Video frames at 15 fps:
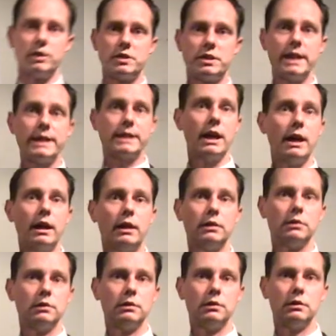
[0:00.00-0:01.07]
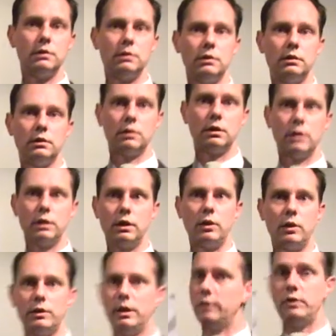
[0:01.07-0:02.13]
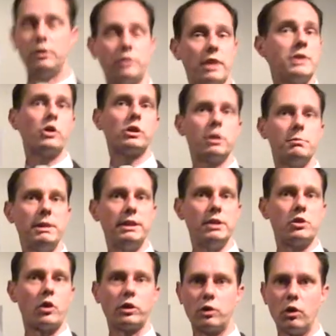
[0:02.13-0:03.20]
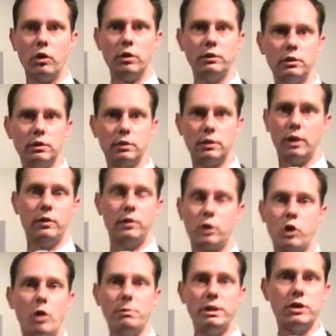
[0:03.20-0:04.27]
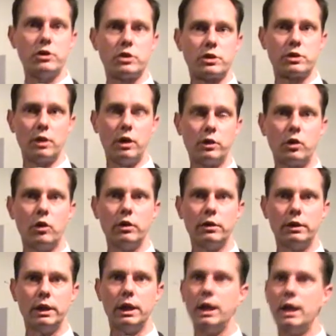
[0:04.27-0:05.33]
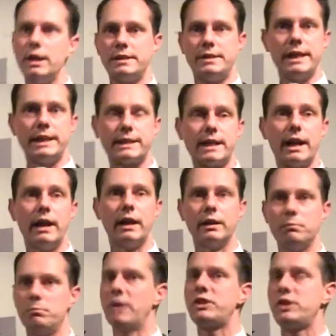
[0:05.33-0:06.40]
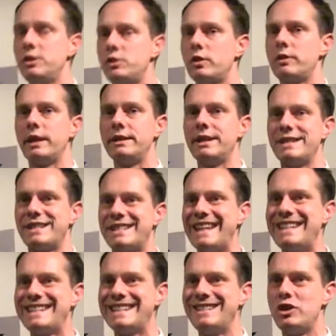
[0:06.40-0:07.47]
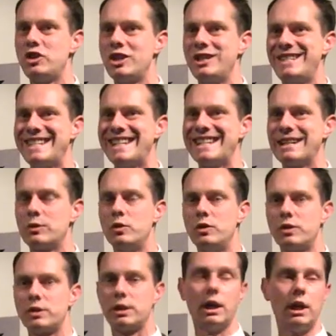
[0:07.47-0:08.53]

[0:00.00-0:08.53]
ZK. You know, the central committees are gone. The communists are gone. ZK, much easier than Zeitgenössische Kunst.